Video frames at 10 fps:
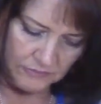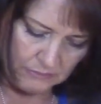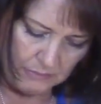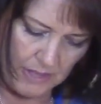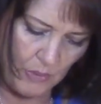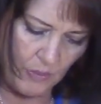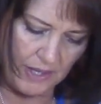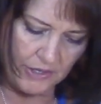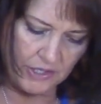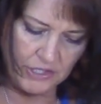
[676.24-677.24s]
But
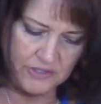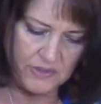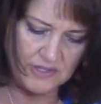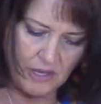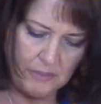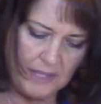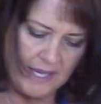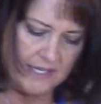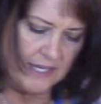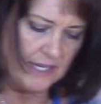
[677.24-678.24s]
what you're going to do, so it's all
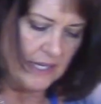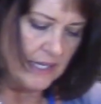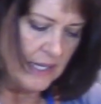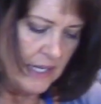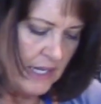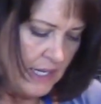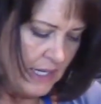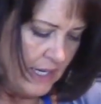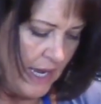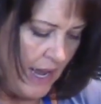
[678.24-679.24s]
blended.
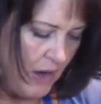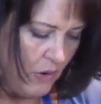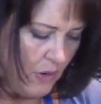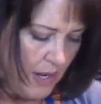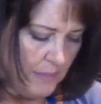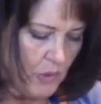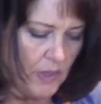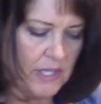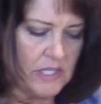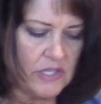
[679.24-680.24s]
Now I'm
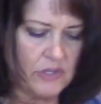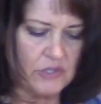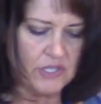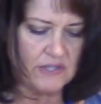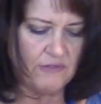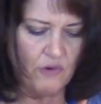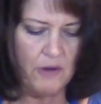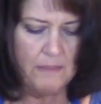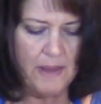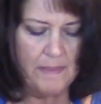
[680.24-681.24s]
going to just
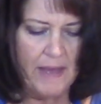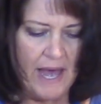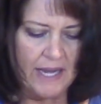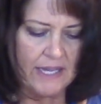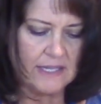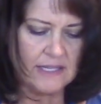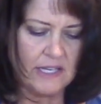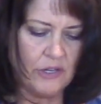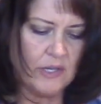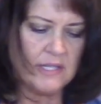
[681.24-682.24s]
form my patties,
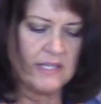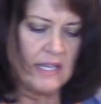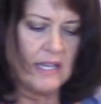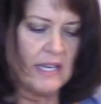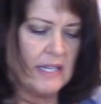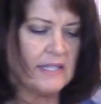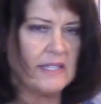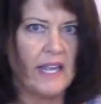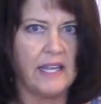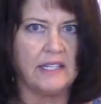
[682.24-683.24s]
and you can see that it's
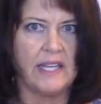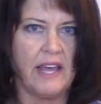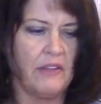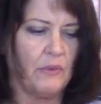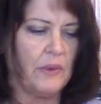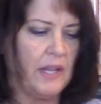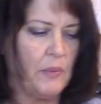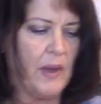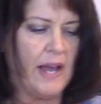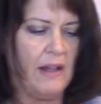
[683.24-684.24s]
staying together really
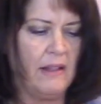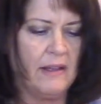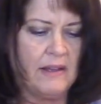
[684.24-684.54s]
well.